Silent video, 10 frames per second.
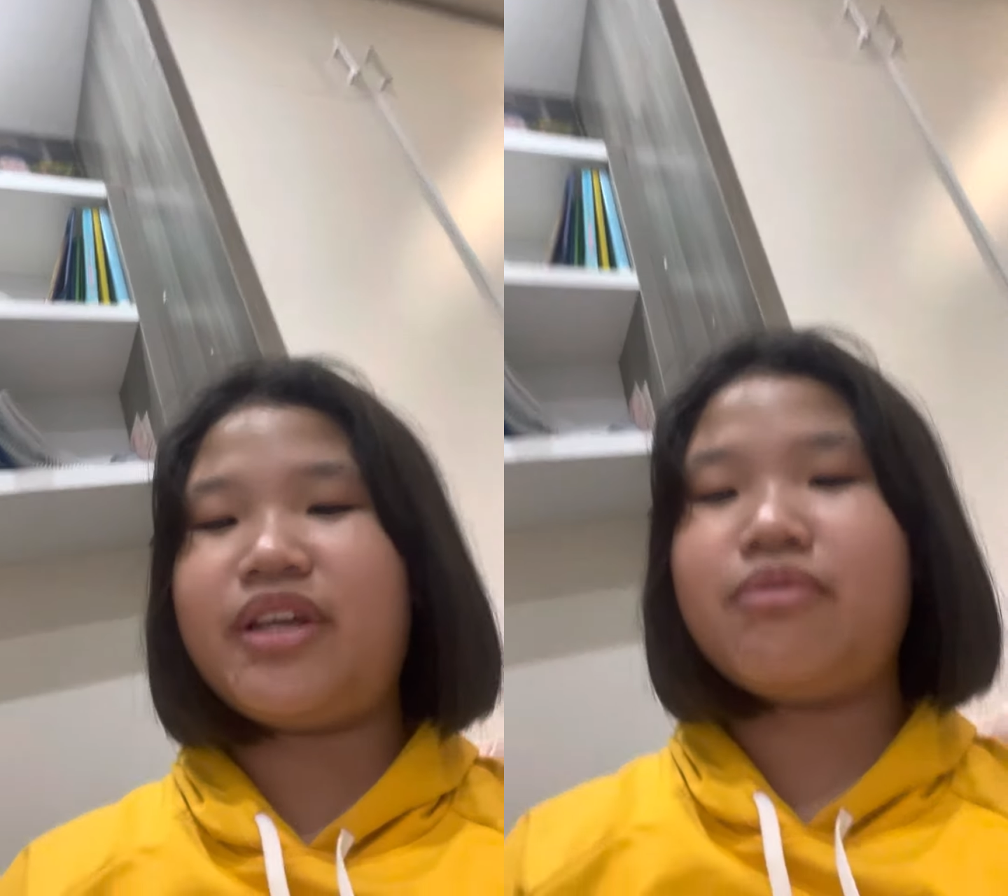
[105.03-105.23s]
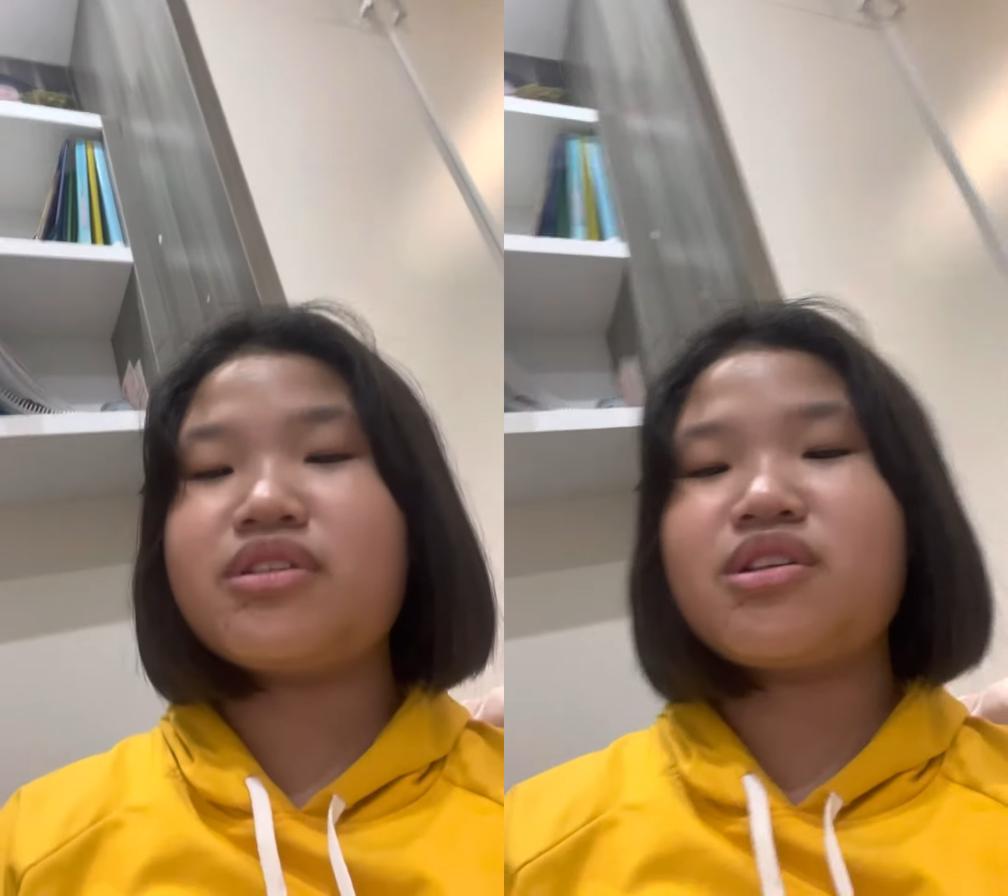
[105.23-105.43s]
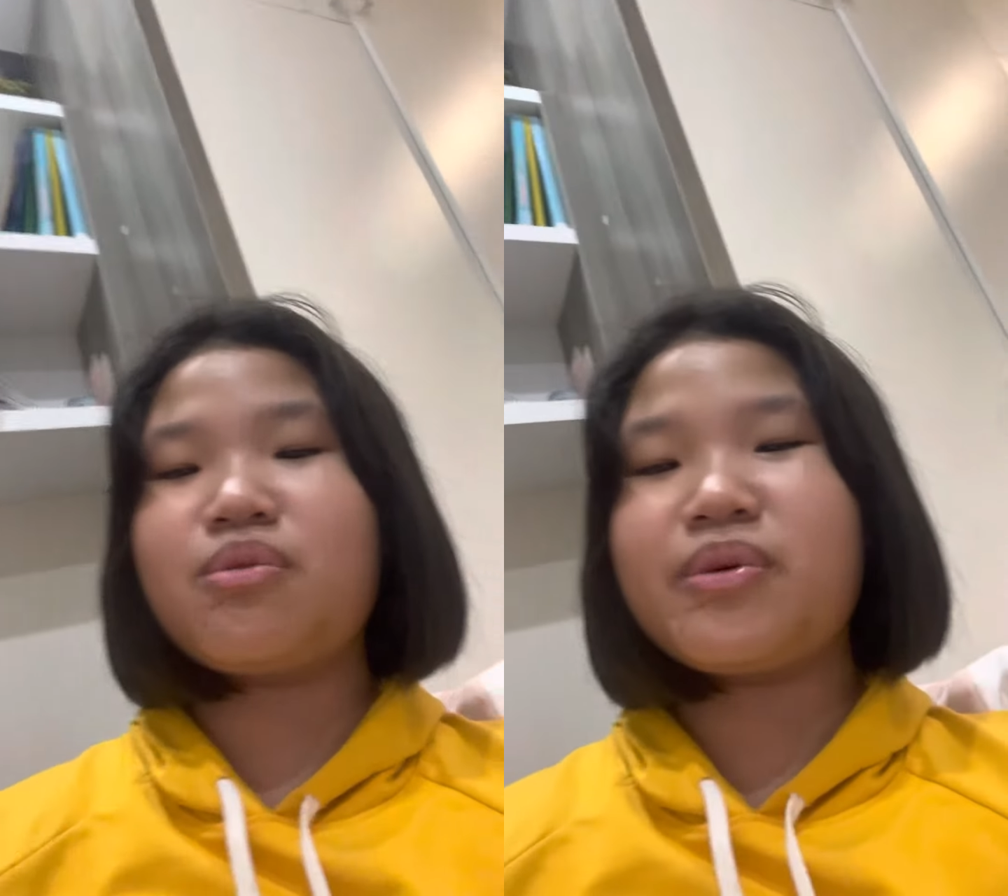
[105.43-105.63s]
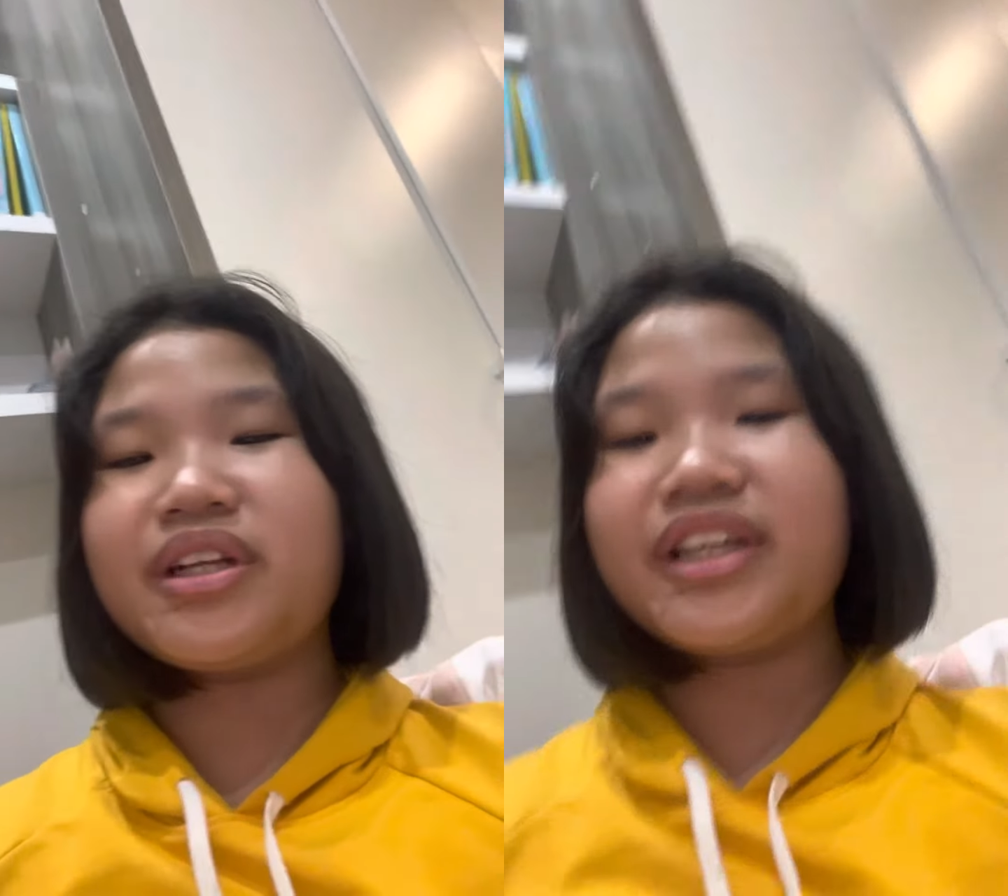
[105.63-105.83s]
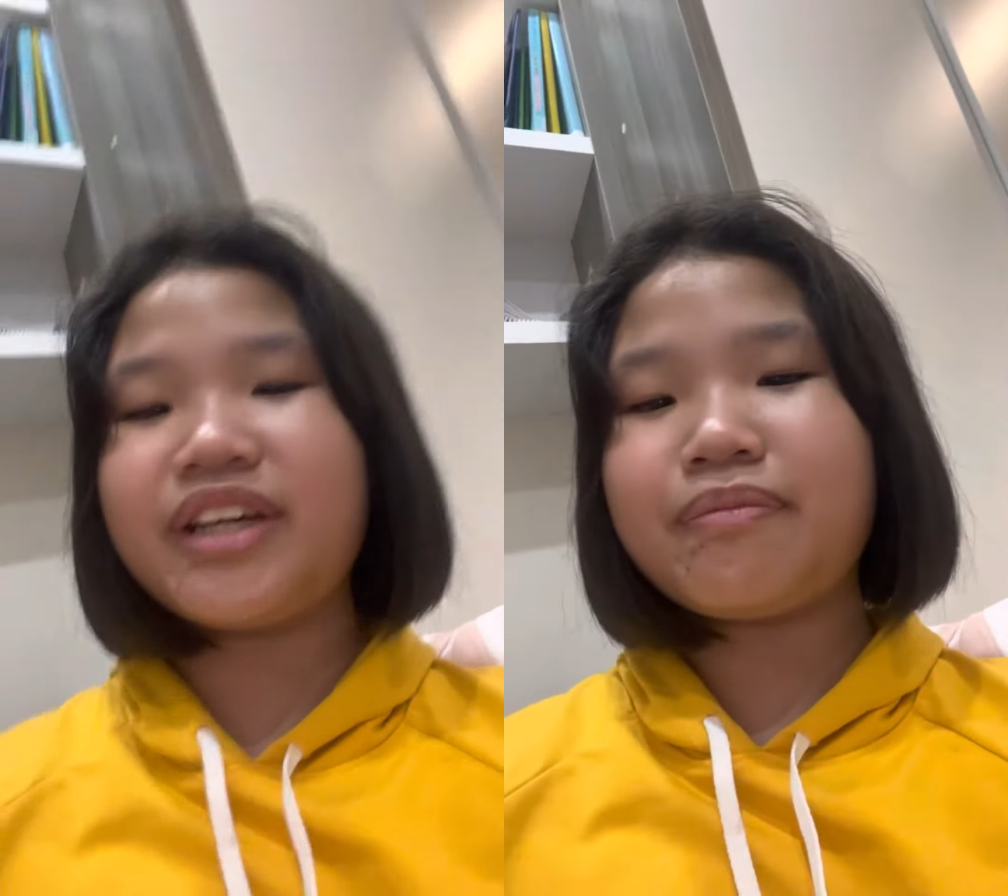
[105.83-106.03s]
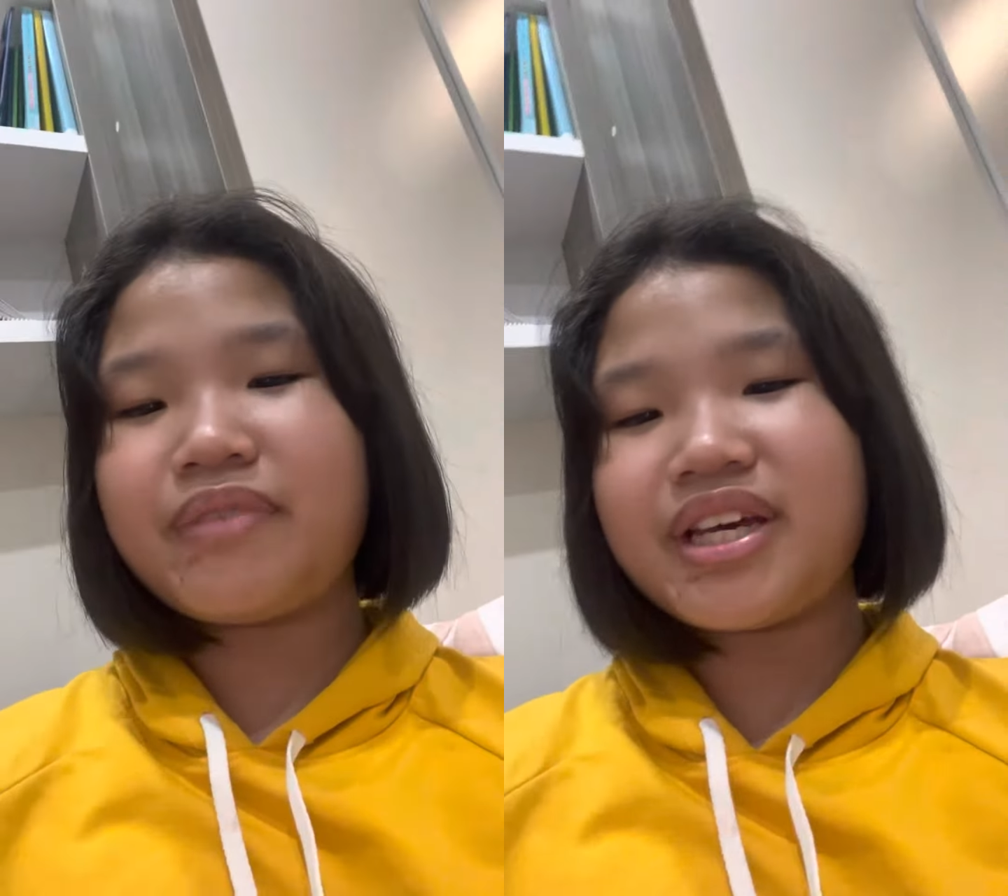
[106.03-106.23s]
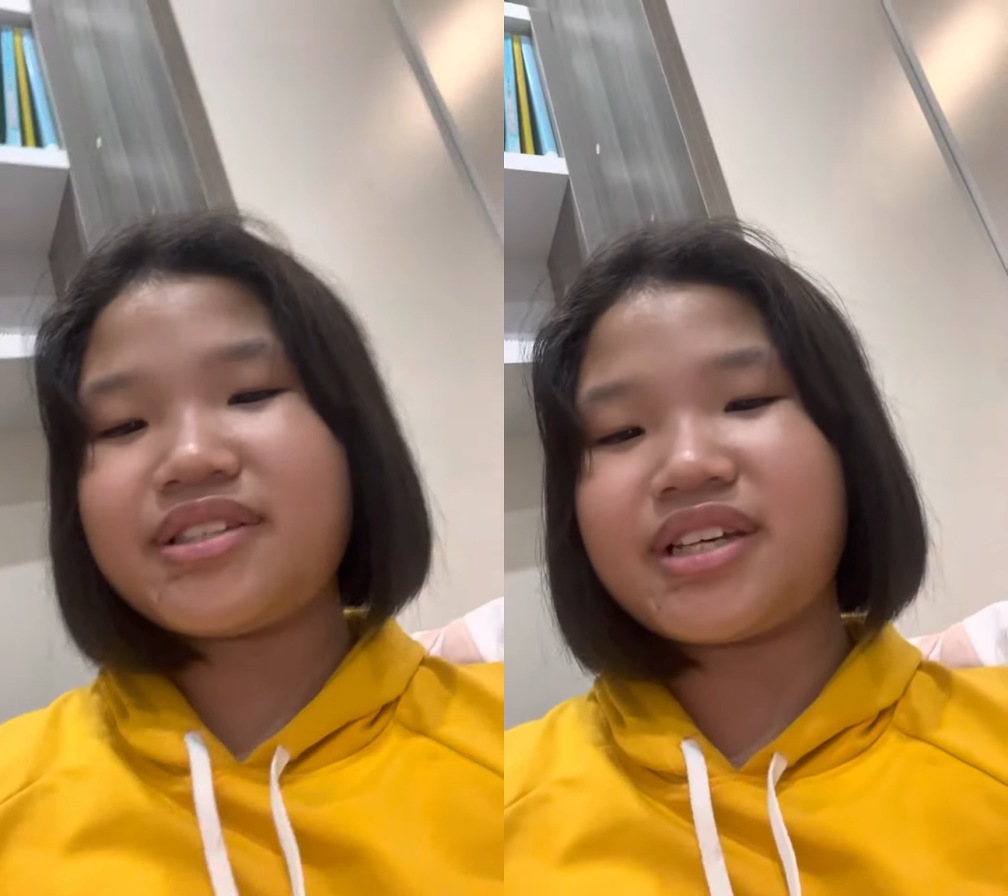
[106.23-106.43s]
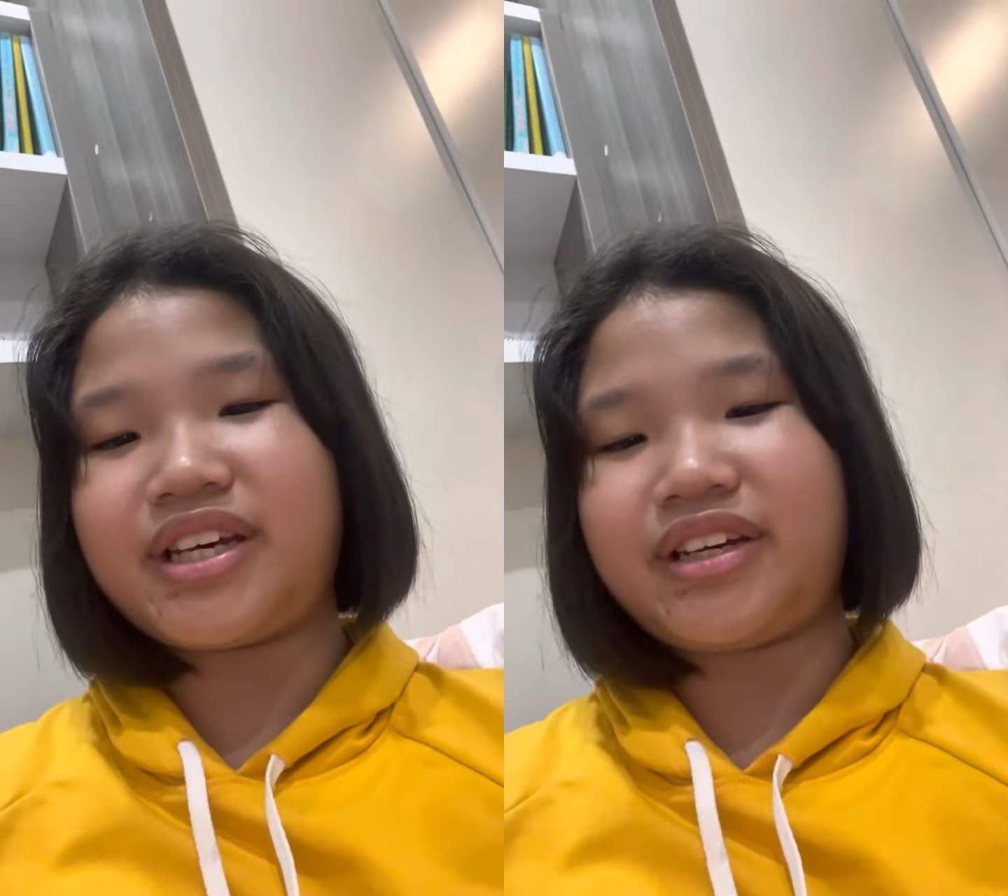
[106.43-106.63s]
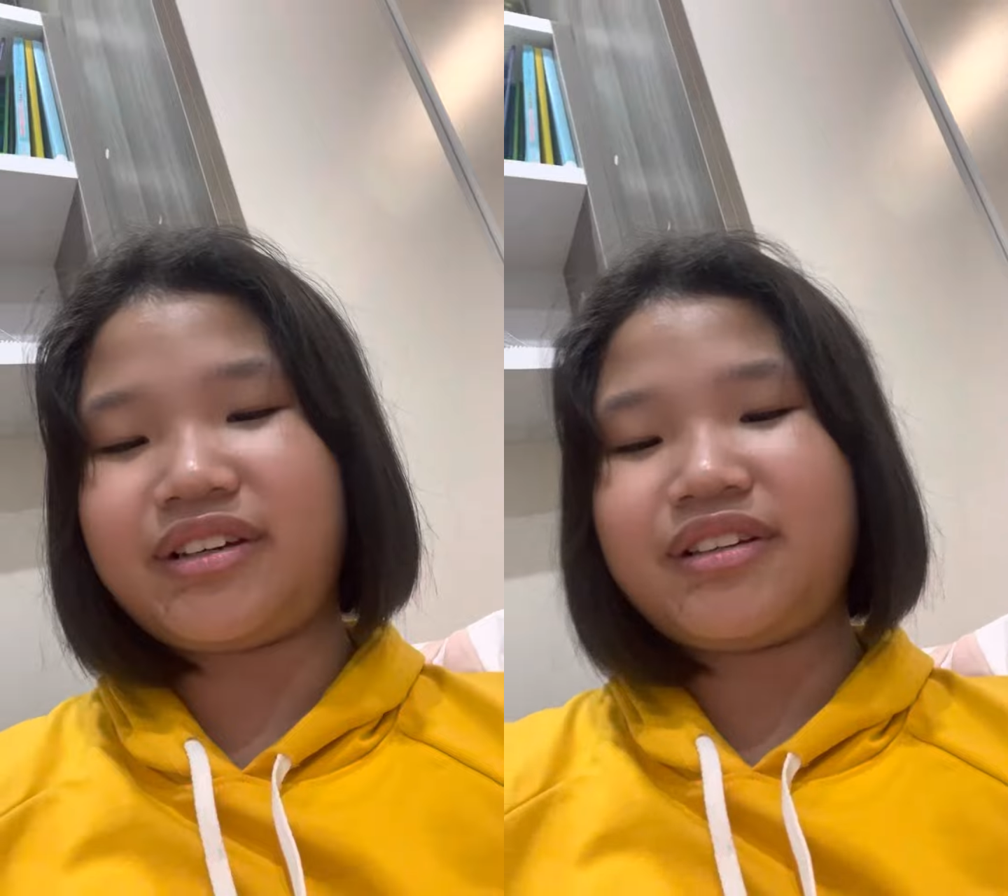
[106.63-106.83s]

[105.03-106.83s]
It was a really amazing.